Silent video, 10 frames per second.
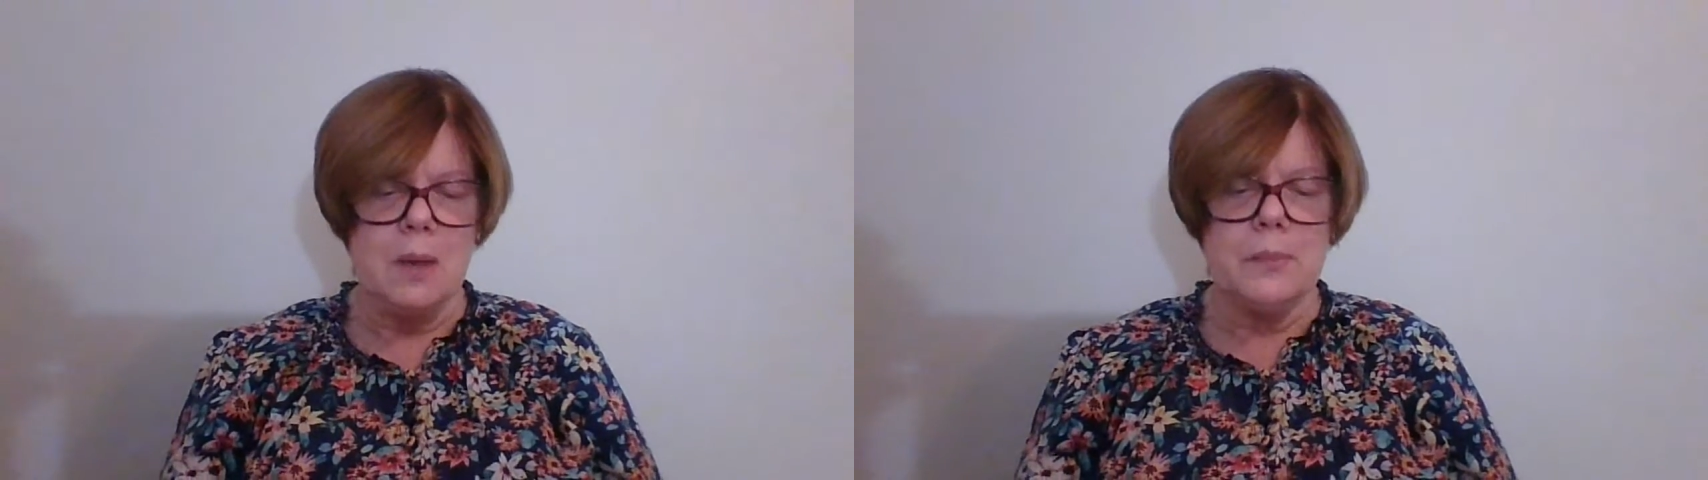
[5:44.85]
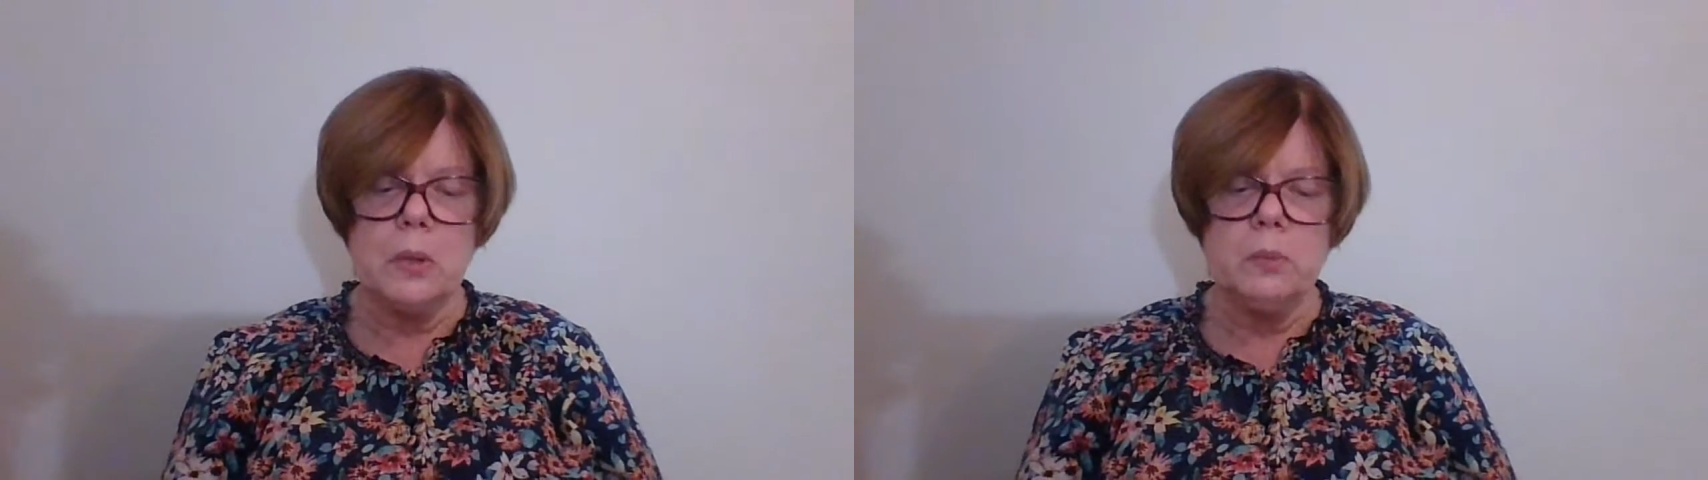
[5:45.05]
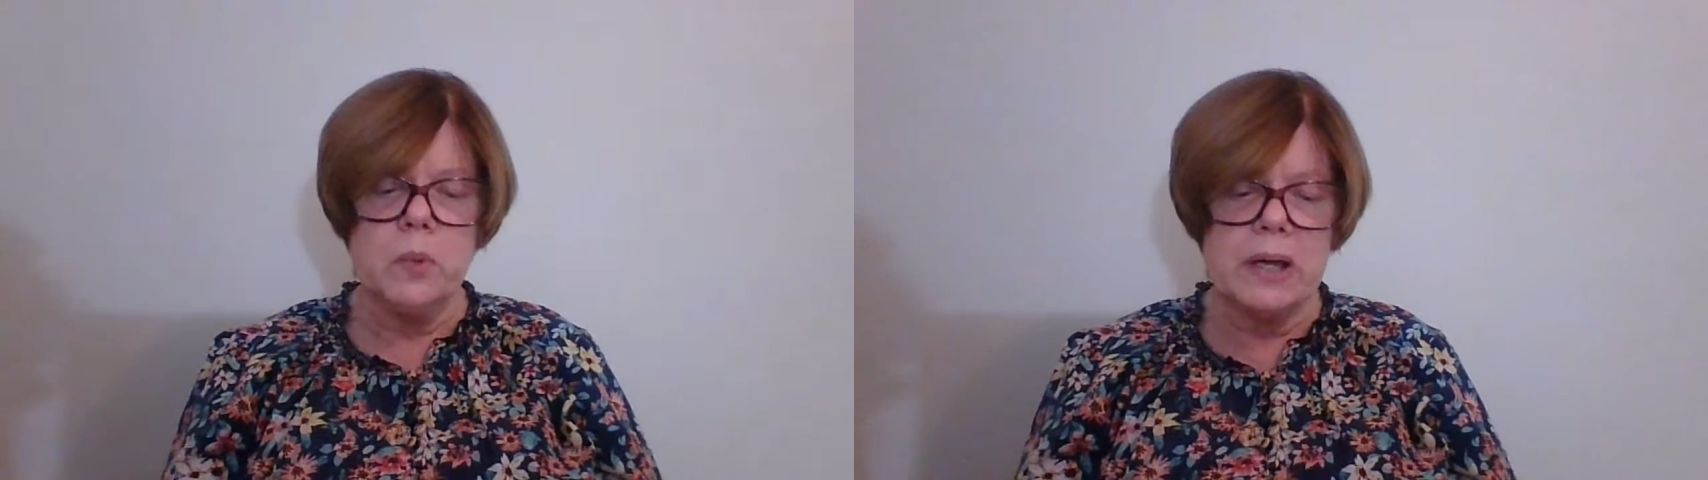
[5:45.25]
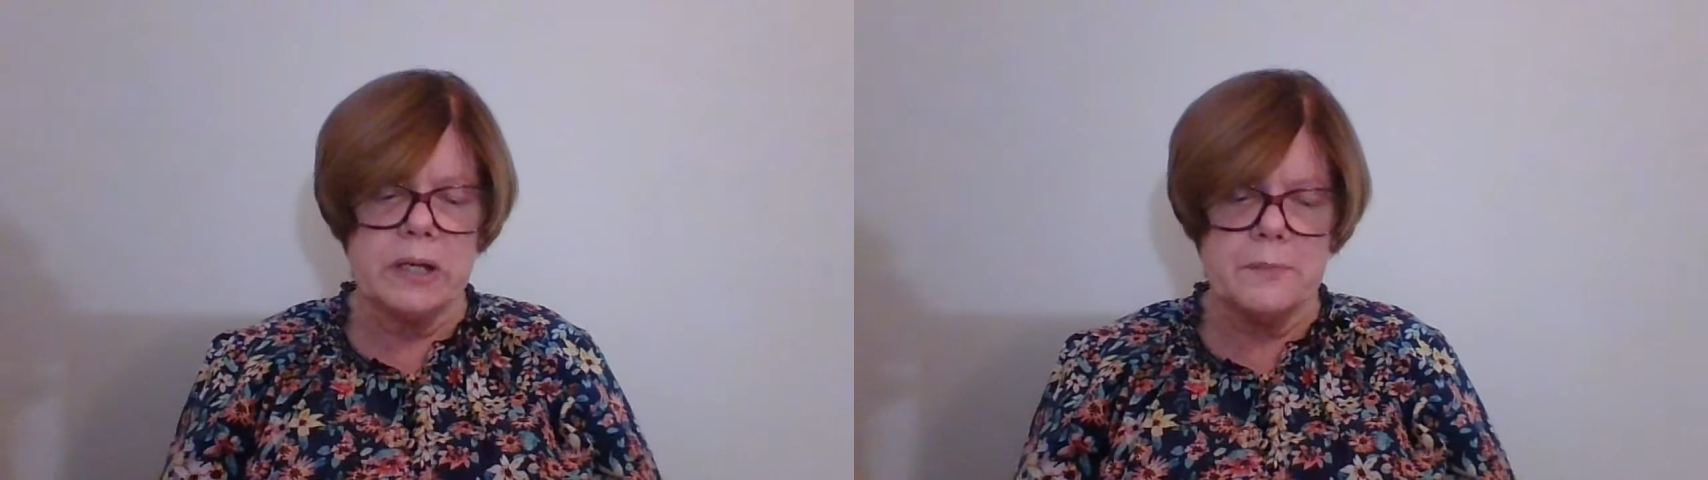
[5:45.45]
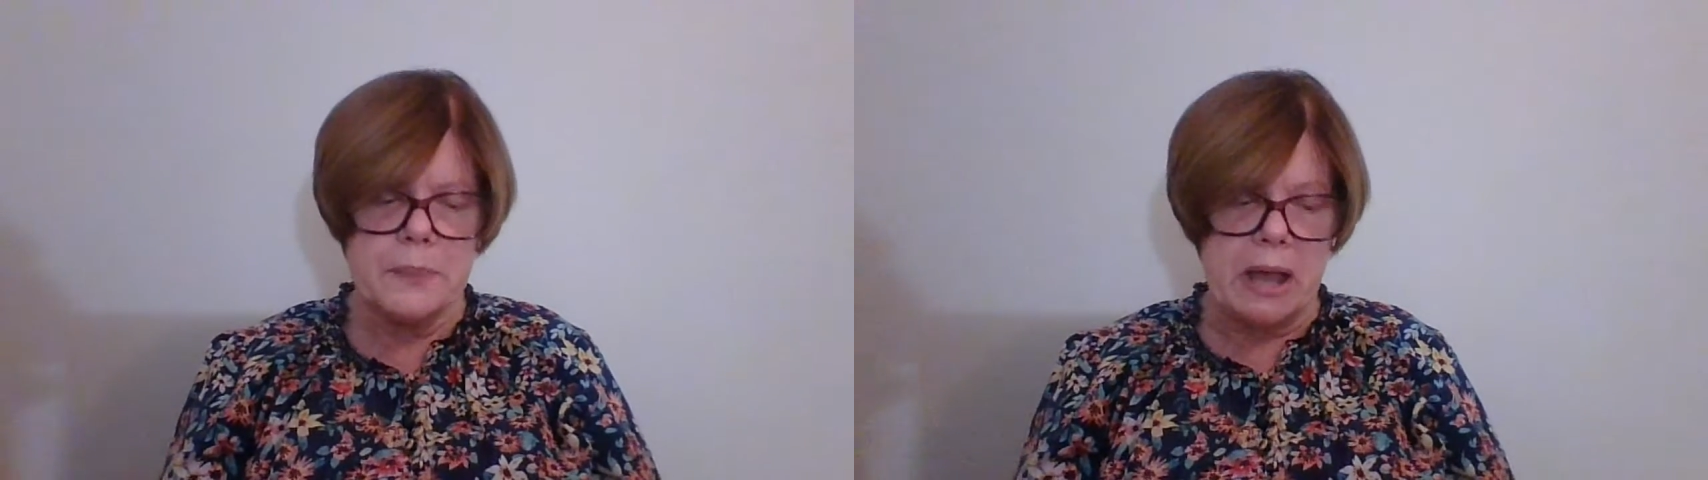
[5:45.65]
But what
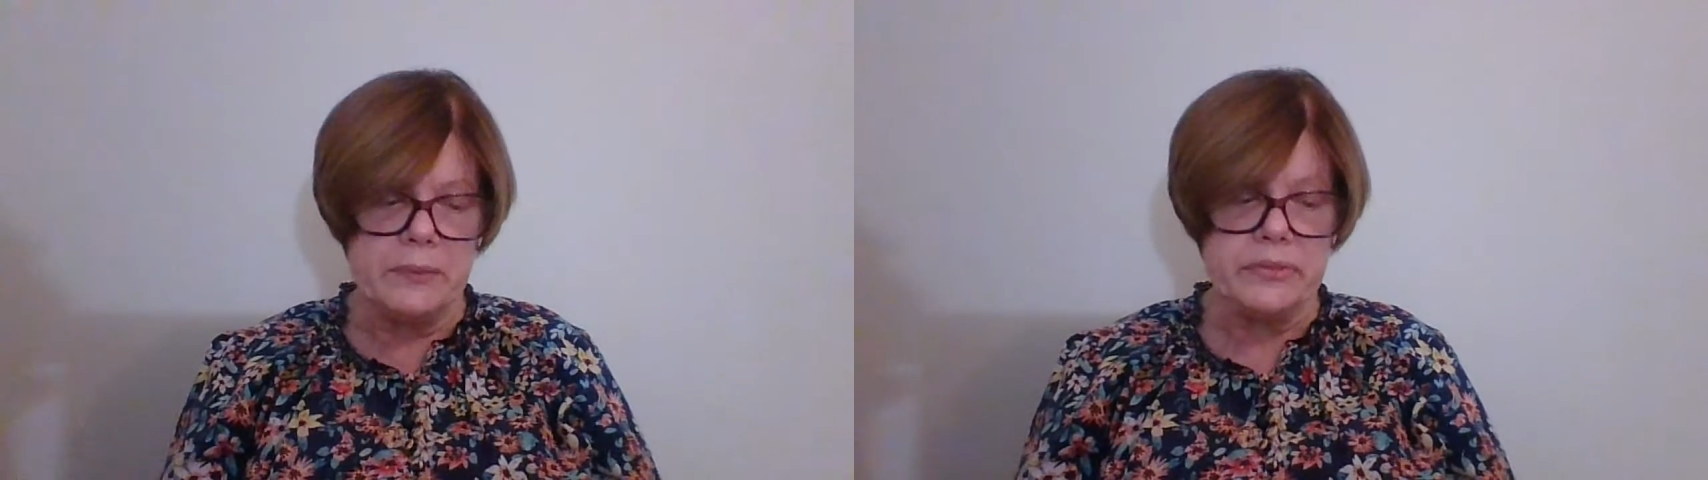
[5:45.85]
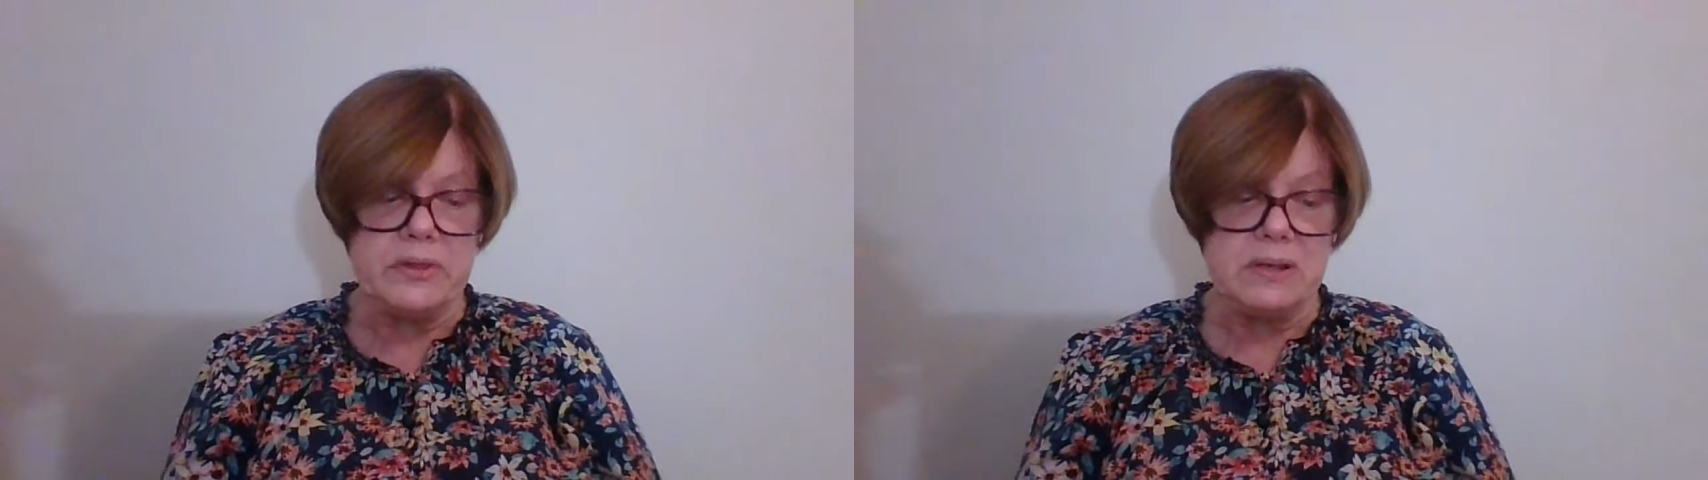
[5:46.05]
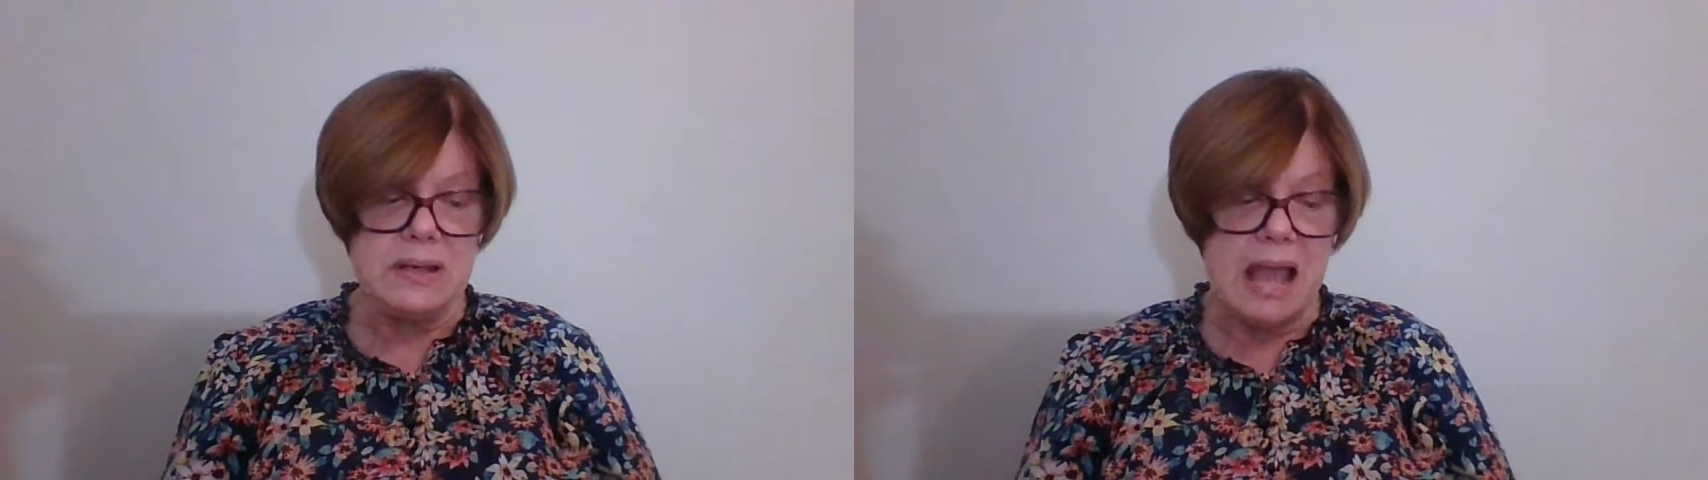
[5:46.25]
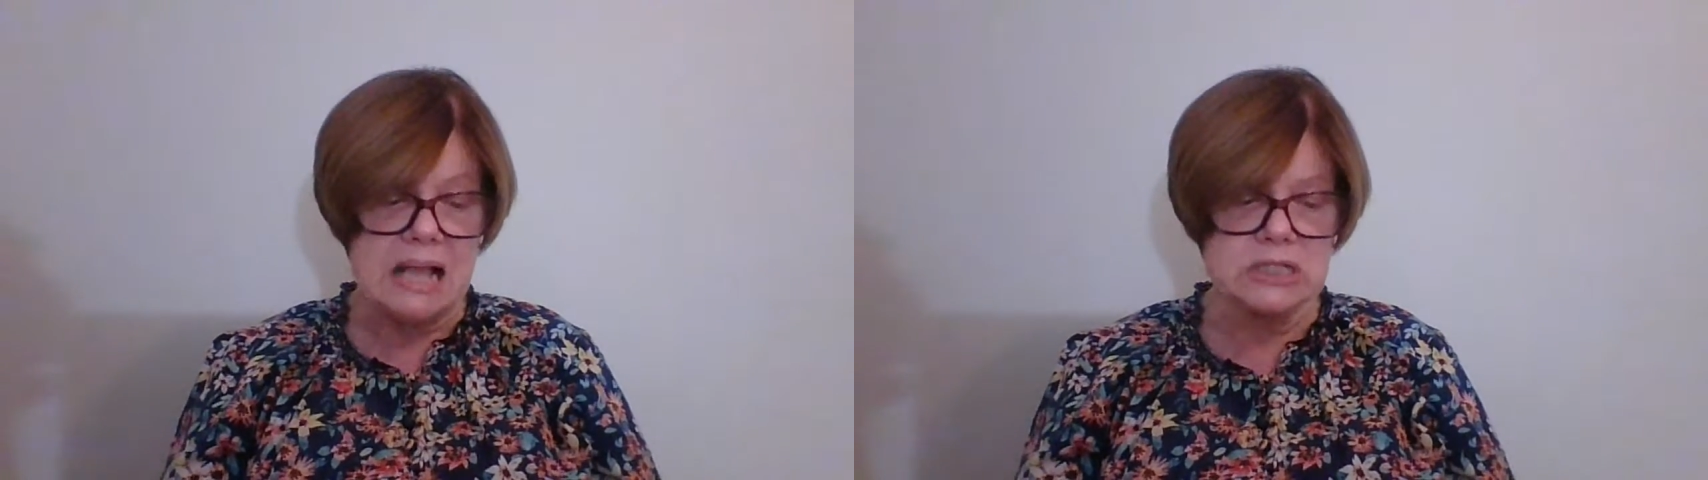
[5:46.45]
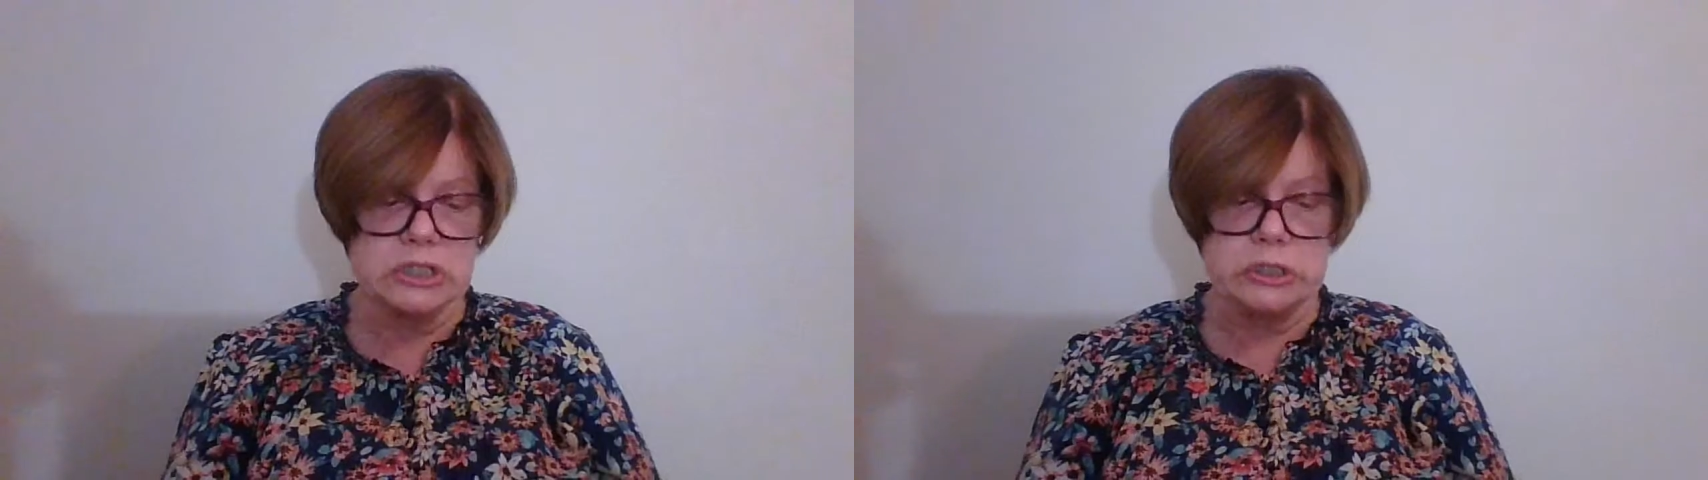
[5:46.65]
about the last